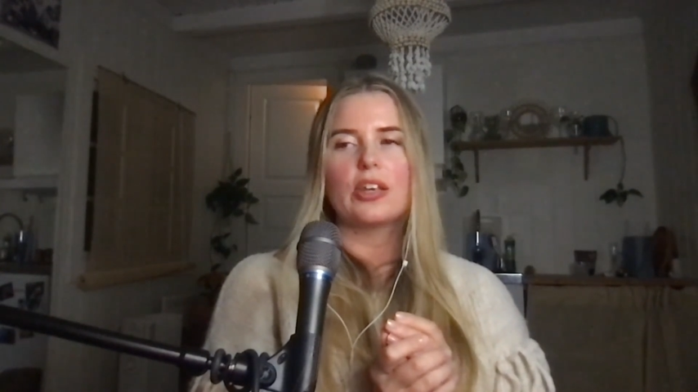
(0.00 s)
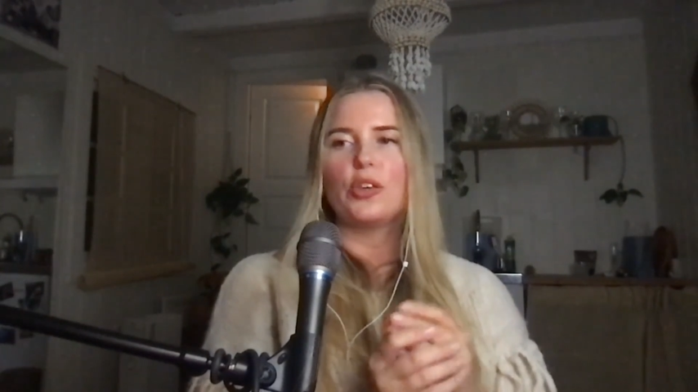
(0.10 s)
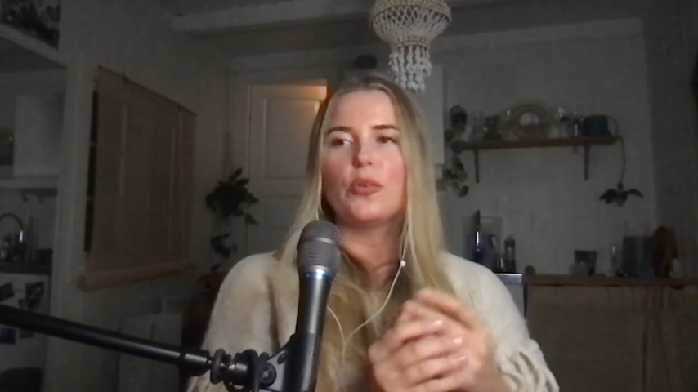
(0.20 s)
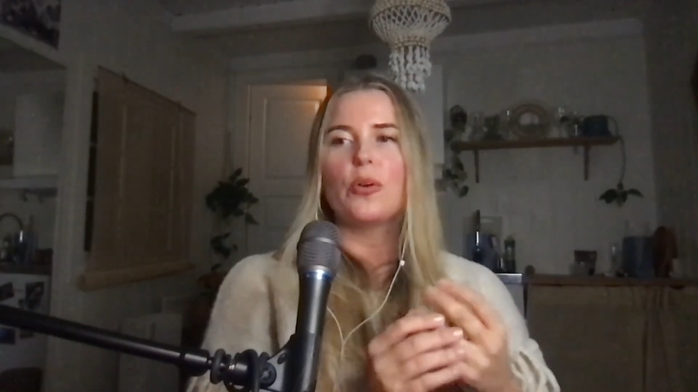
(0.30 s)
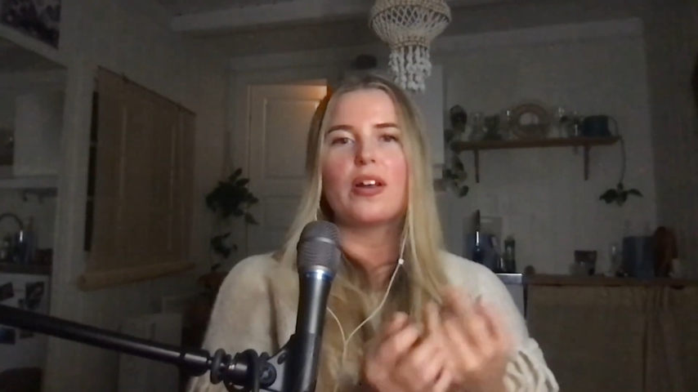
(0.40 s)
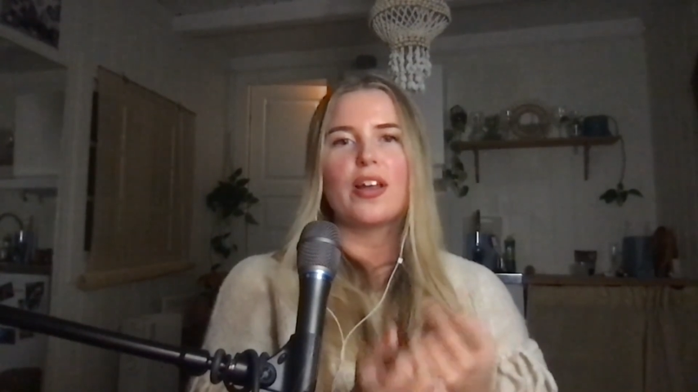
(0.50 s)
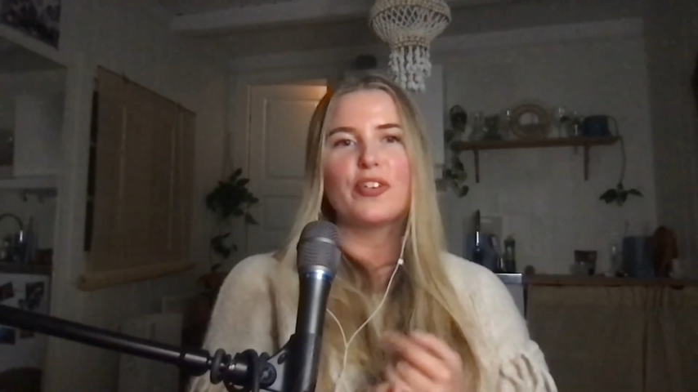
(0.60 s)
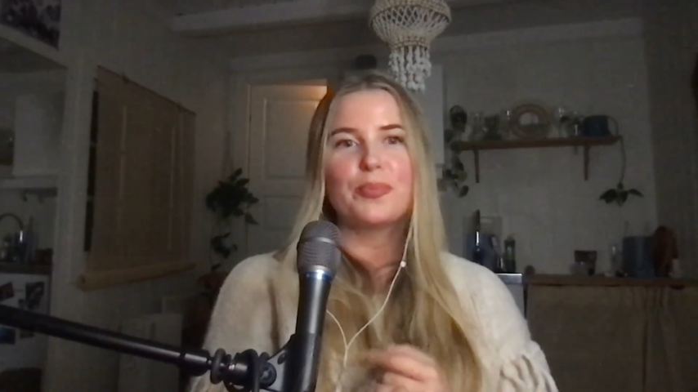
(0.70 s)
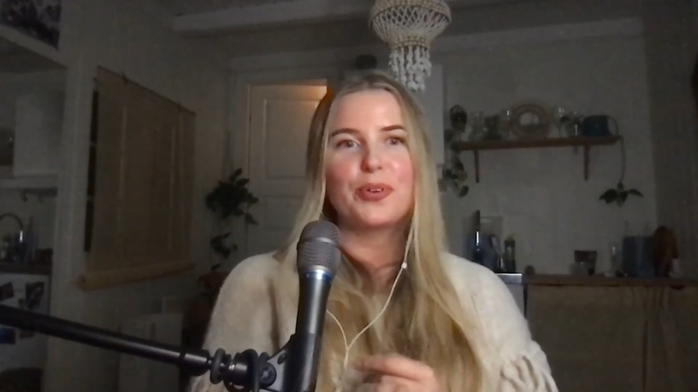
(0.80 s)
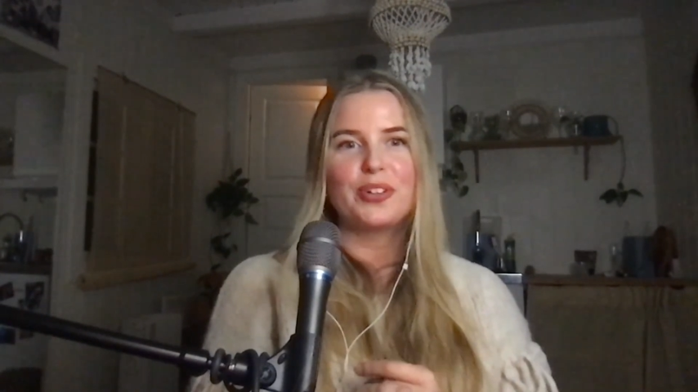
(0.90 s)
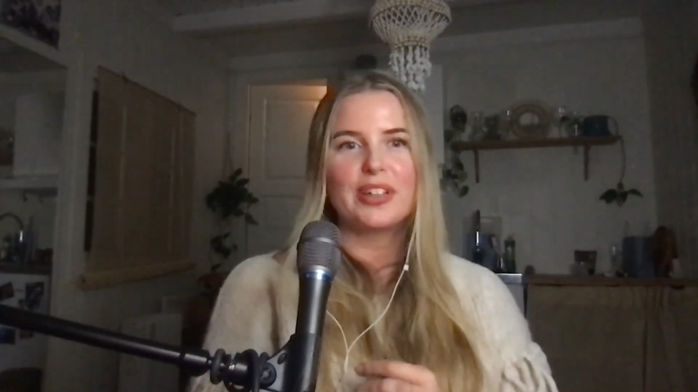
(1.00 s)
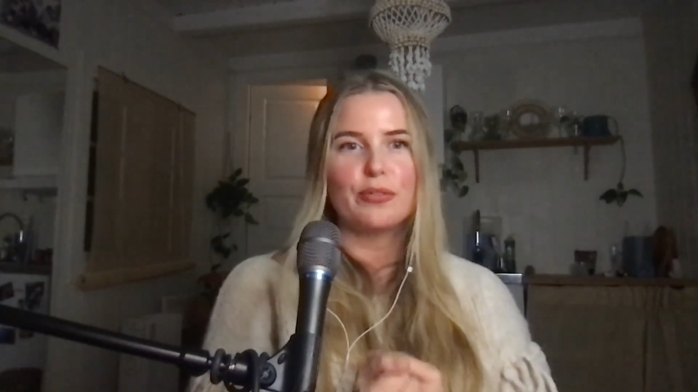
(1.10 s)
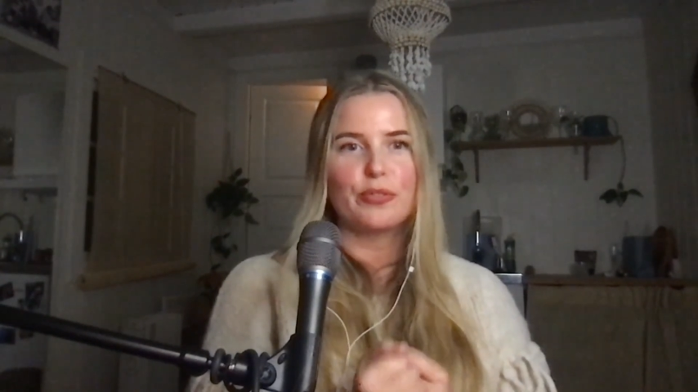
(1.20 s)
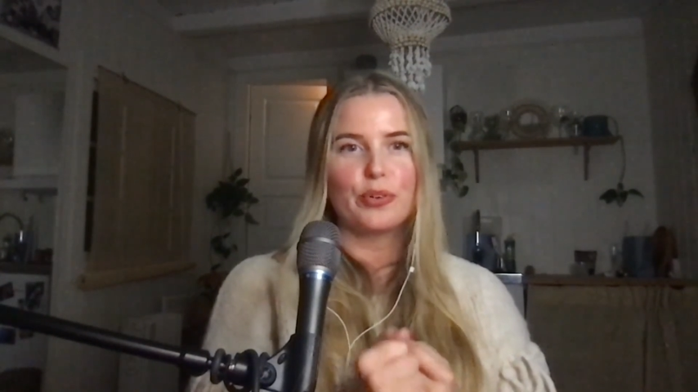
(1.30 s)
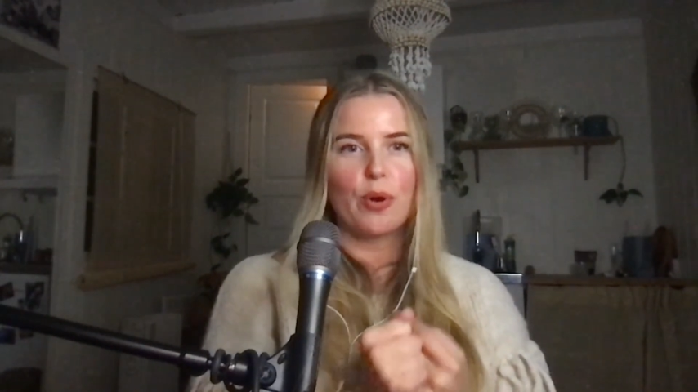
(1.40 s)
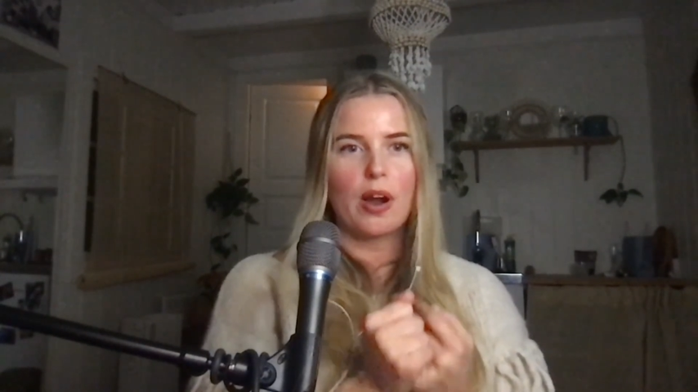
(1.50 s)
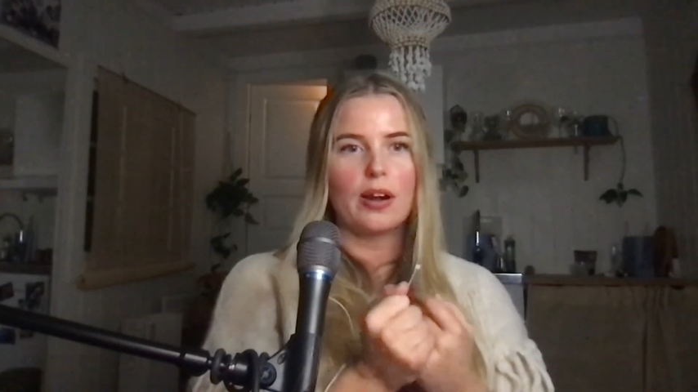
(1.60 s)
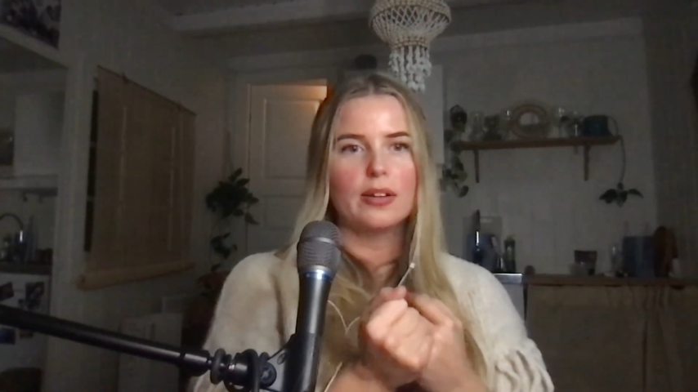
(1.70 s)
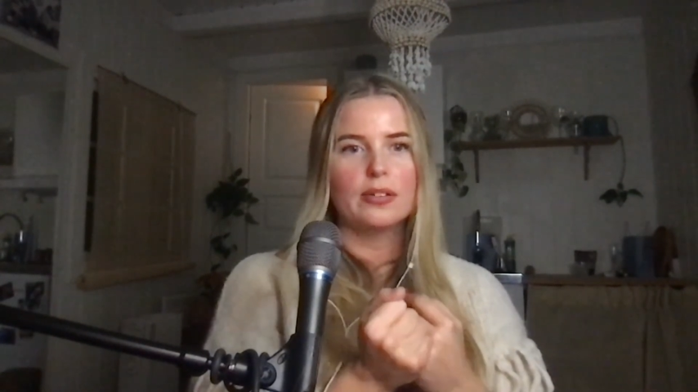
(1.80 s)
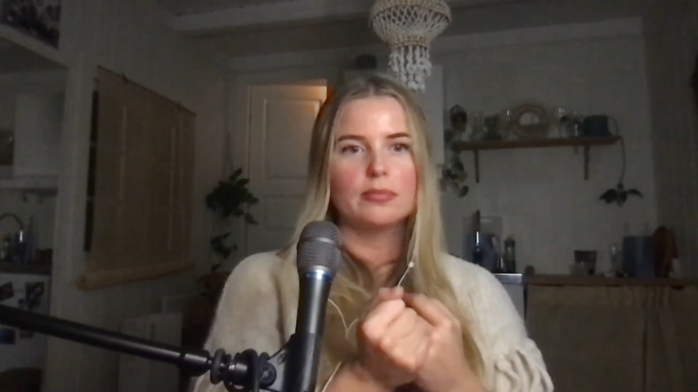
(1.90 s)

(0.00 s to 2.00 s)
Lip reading: you are lovable if you are